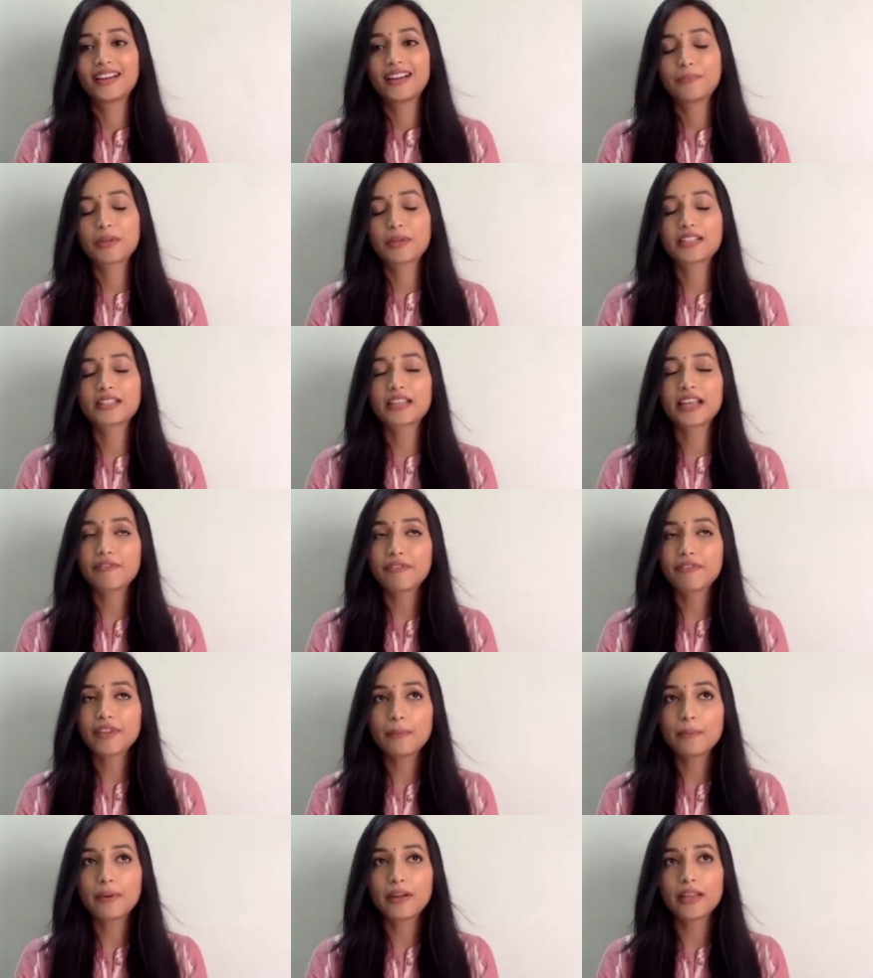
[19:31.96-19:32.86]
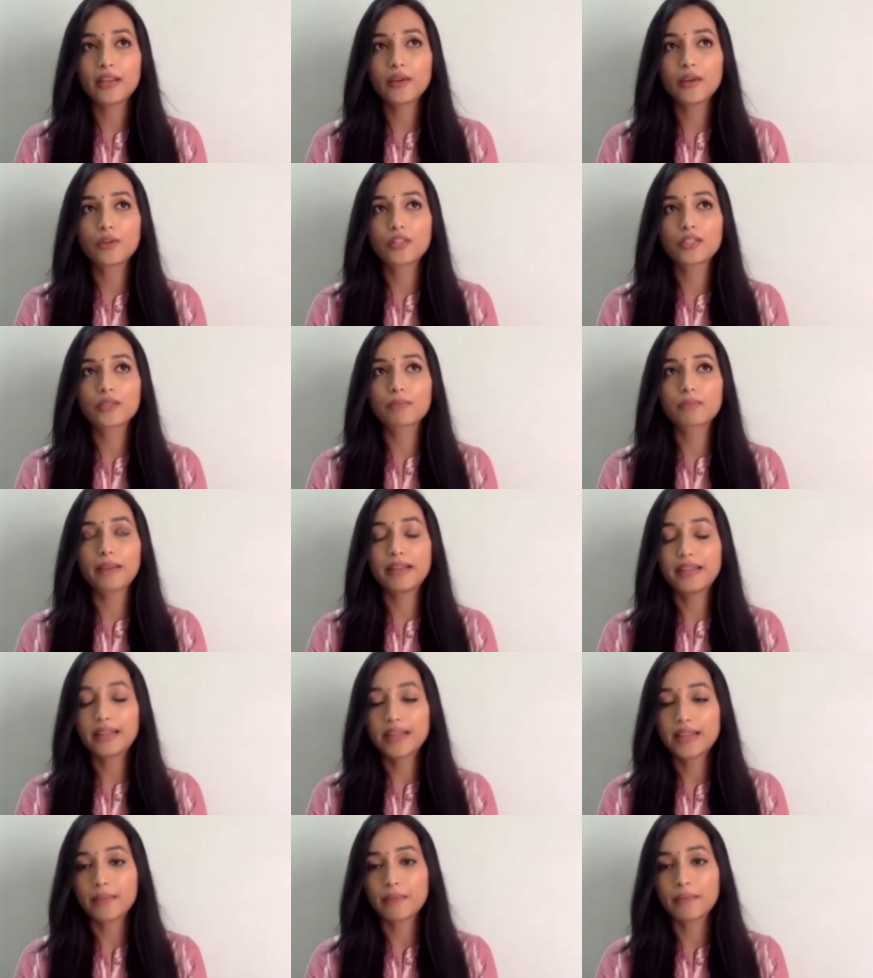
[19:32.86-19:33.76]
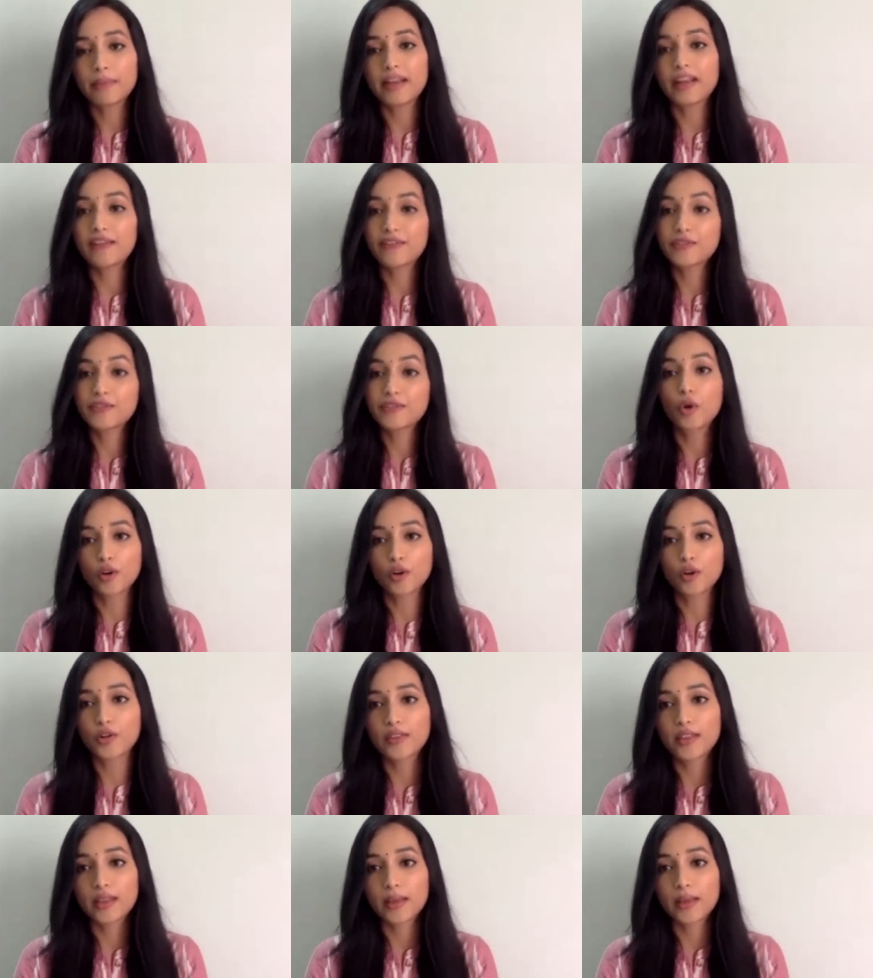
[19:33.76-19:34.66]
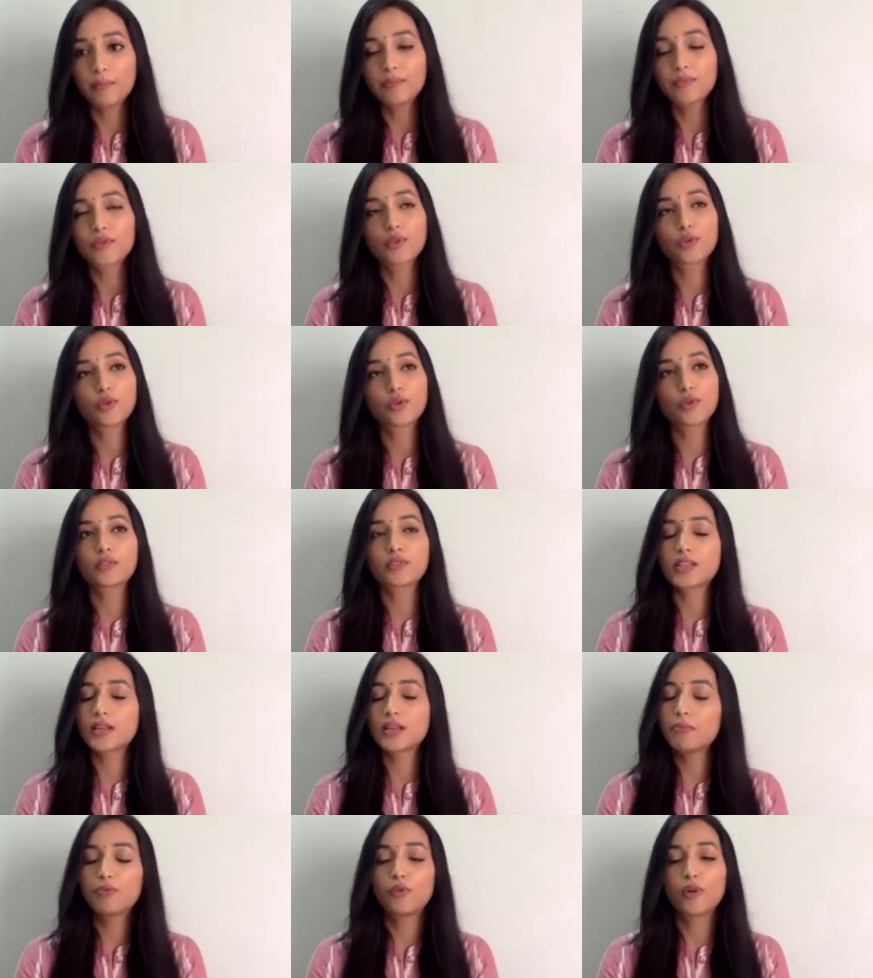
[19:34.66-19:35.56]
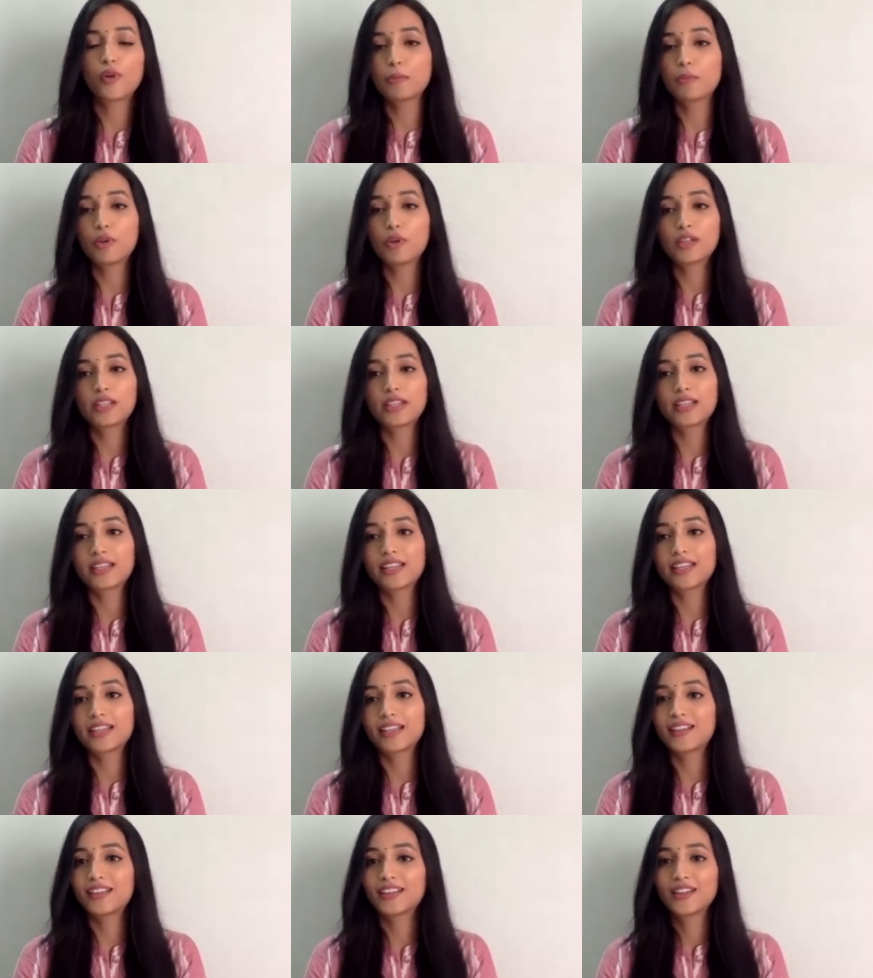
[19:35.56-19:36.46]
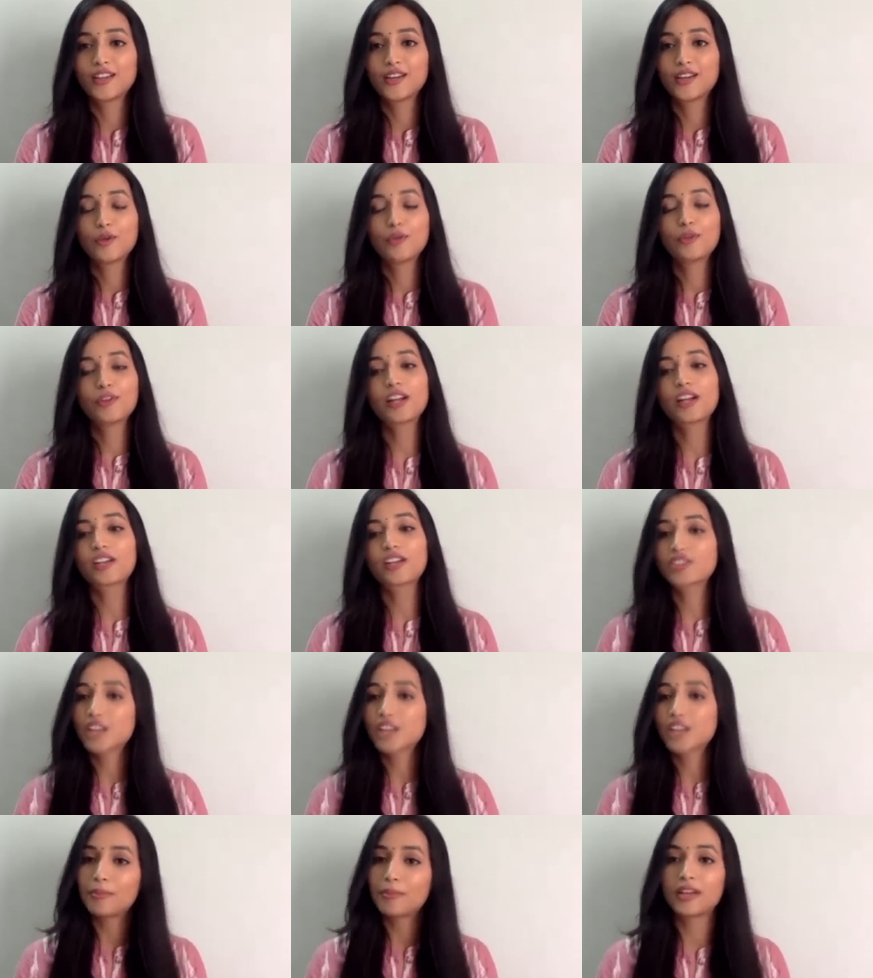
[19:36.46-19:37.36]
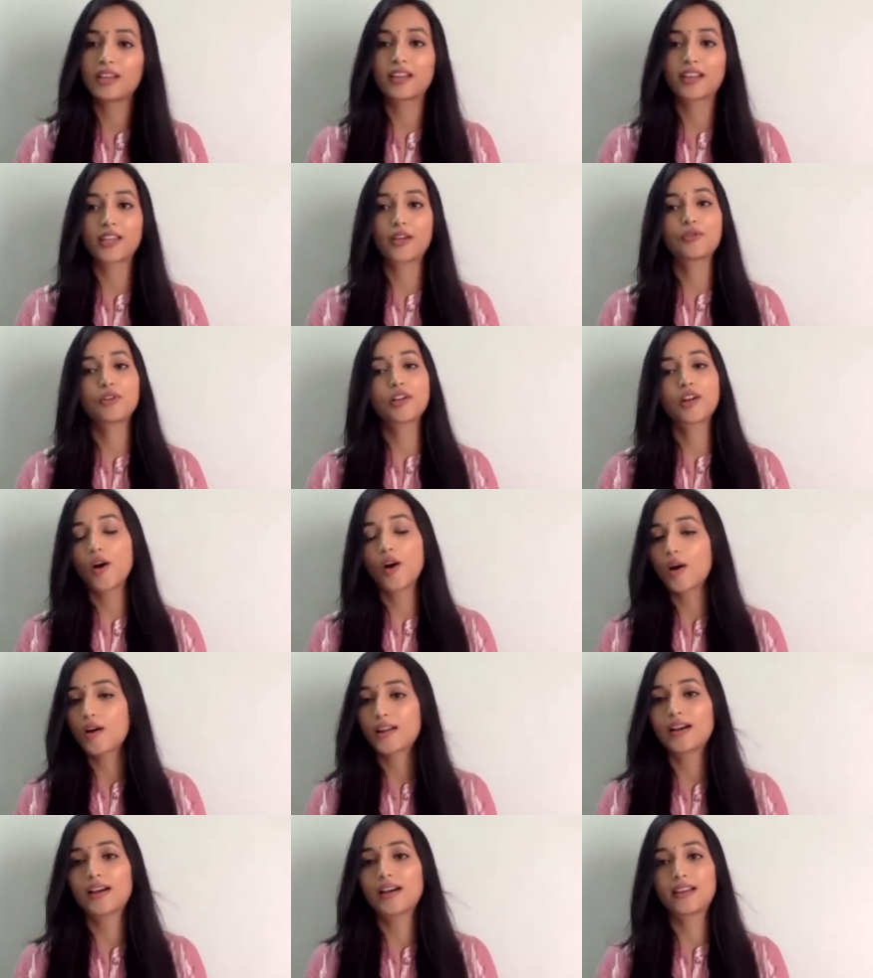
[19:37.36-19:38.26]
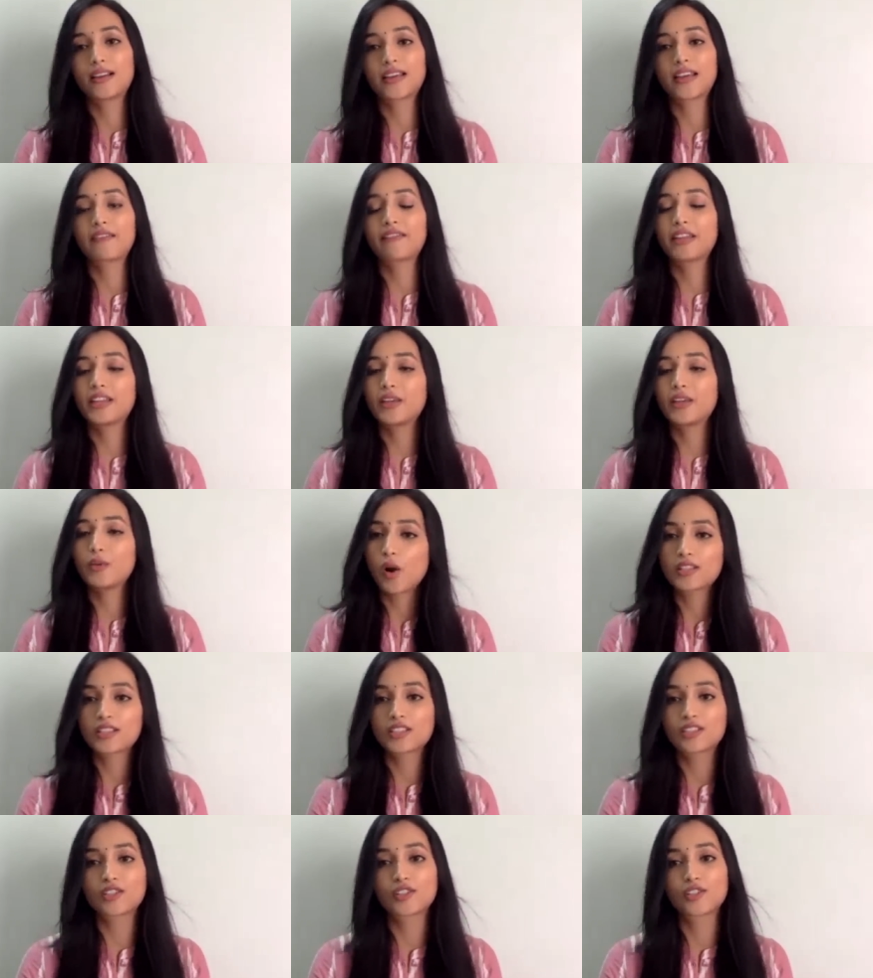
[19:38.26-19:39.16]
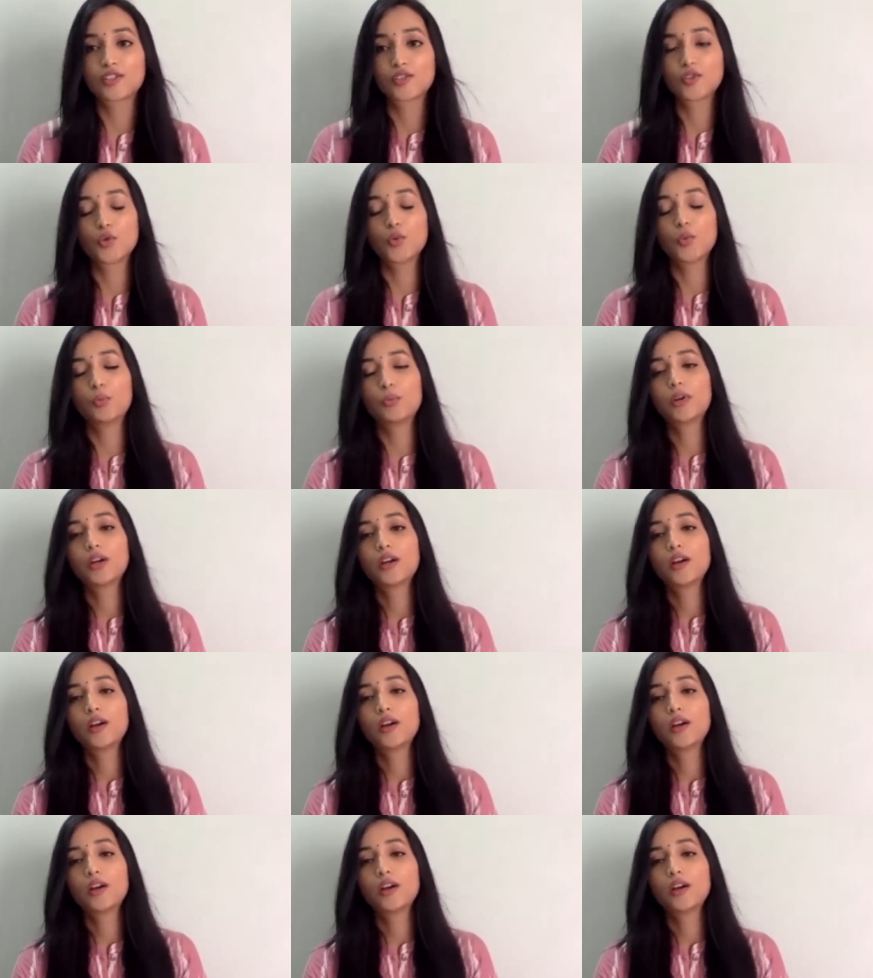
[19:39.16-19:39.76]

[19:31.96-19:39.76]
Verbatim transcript: because everybody who's met him and I've spoken to them, so sab wohi bolte hai ki unka charm alag hai, unka aura alag hai when he walks into the room